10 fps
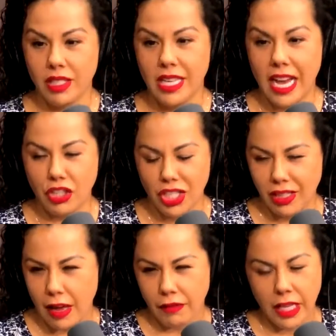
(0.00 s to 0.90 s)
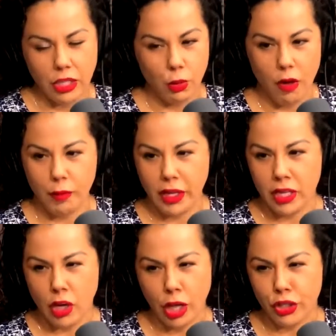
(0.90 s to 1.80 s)
Yeah, she left like $12 million
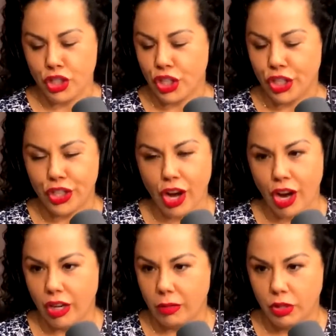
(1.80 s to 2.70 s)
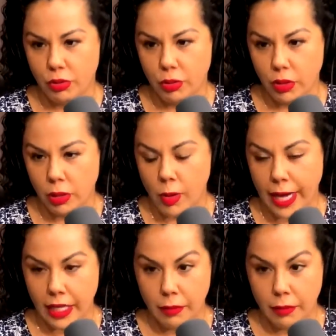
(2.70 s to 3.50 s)
to her dog, which was really wacky.